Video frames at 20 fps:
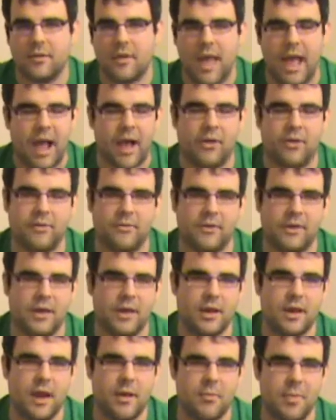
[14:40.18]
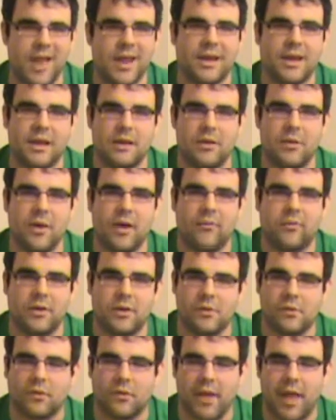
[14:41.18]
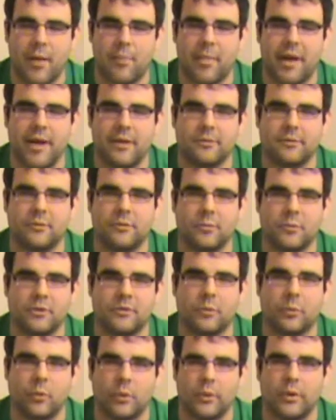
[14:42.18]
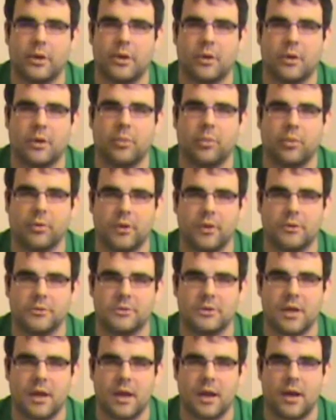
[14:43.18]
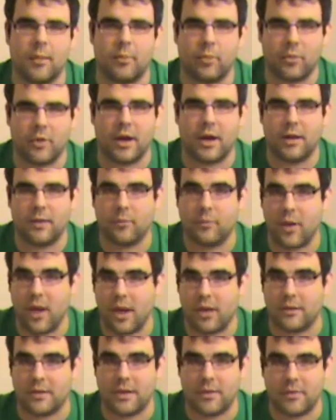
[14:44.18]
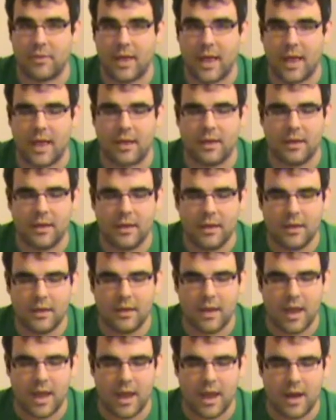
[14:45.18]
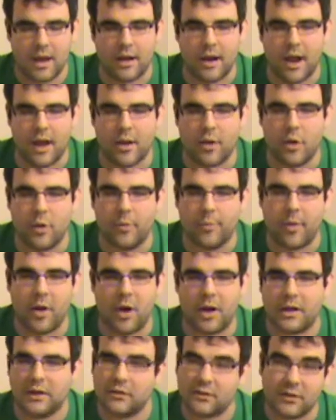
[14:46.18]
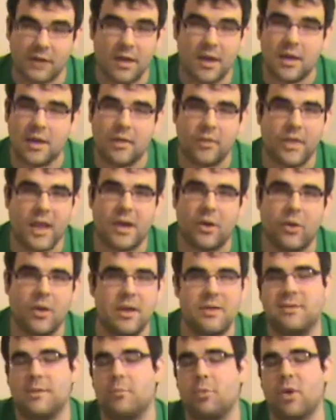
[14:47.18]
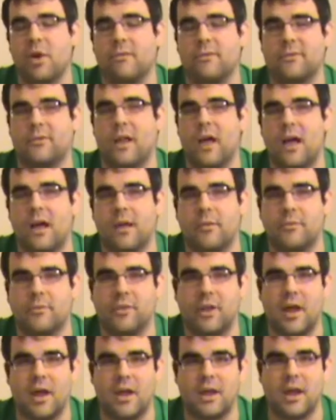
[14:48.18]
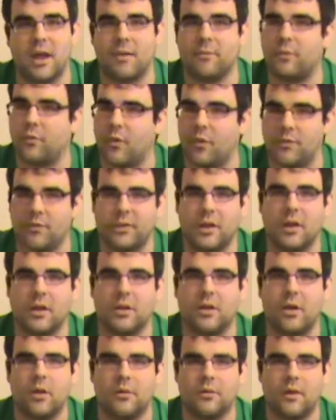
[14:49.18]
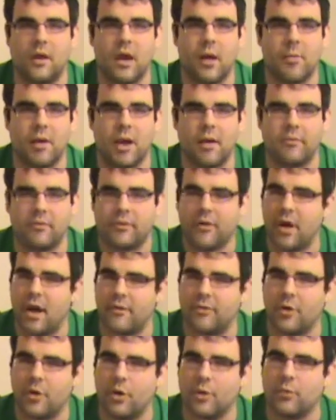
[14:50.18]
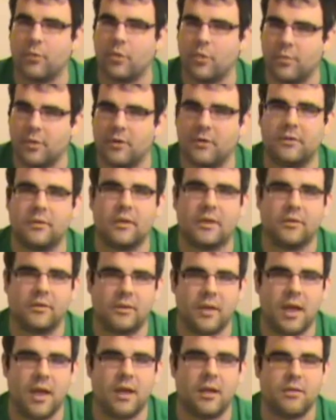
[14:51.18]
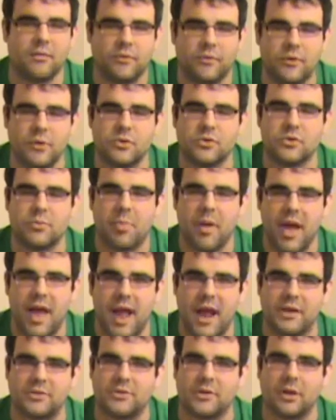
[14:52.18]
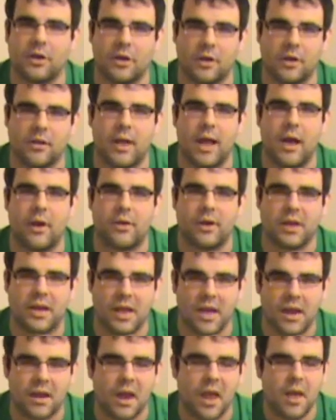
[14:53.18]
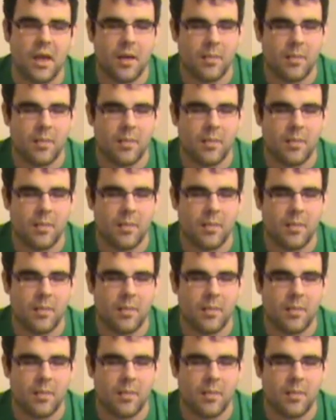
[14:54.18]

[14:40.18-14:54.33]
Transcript: out of it and making you have to use land mounts was a really good approach and I'm proud WoW did that and I hope honestly they don't even bring flying flying in for a very long time. I, I've heard rumors they say in future patch they're going to allow it again